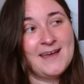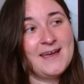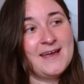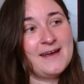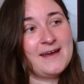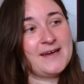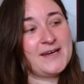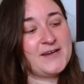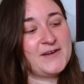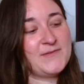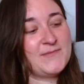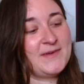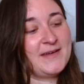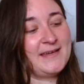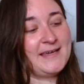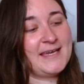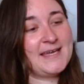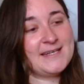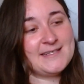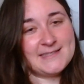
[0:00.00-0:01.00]

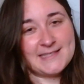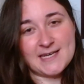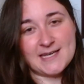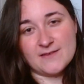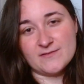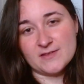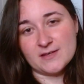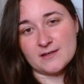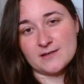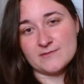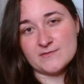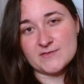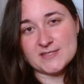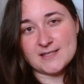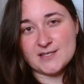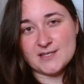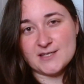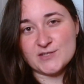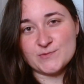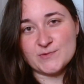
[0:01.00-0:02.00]
and getting to have that
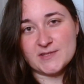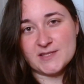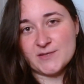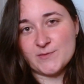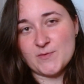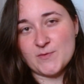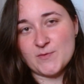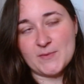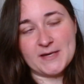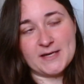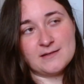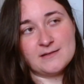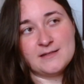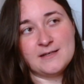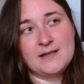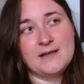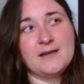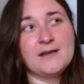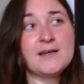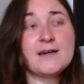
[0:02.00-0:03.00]
conversation with them about
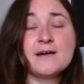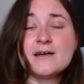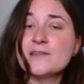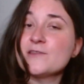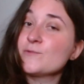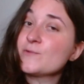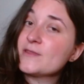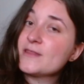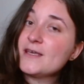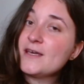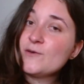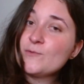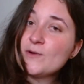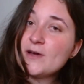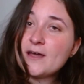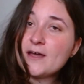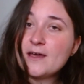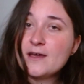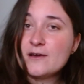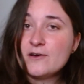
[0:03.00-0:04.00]
either what they're
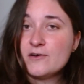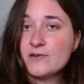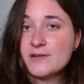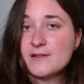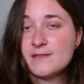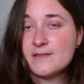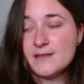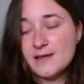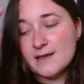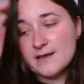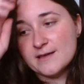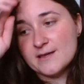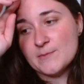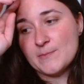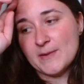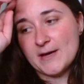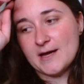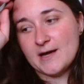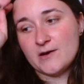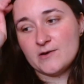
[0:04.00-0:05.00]
working on and thinking
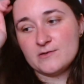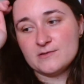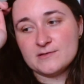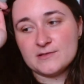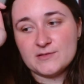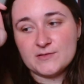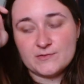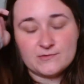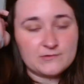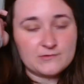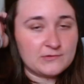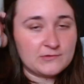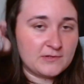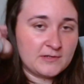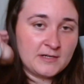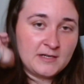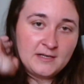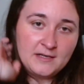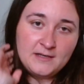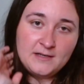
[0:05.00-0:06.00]
about,
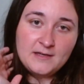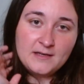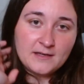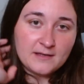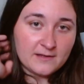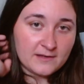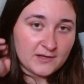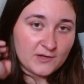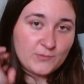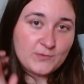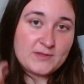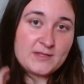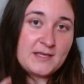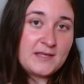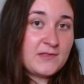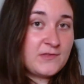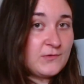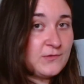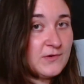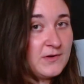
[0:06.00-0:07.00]
or, you know, what they
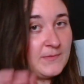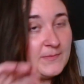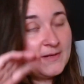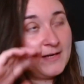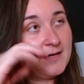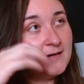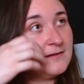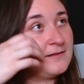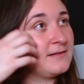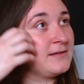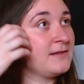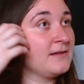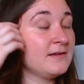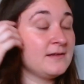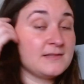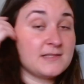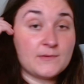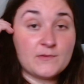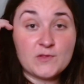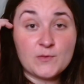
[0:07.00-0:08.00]
thought about
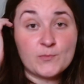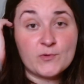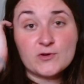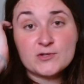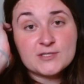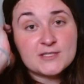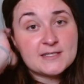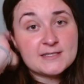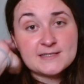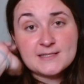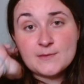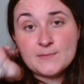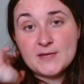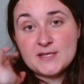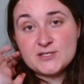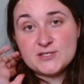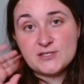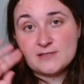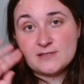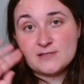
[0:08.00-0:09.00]
some of the projects I
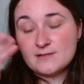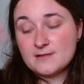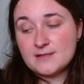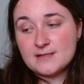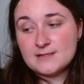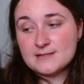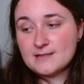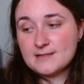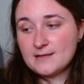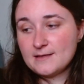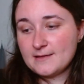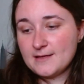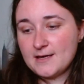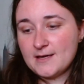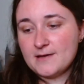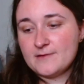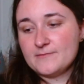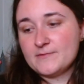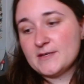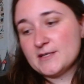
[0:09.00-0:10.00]
mentioned and things like
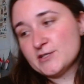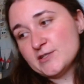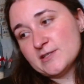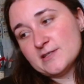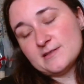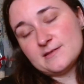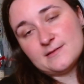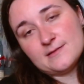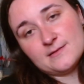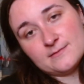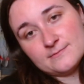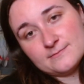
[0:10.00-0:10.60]
that. That's just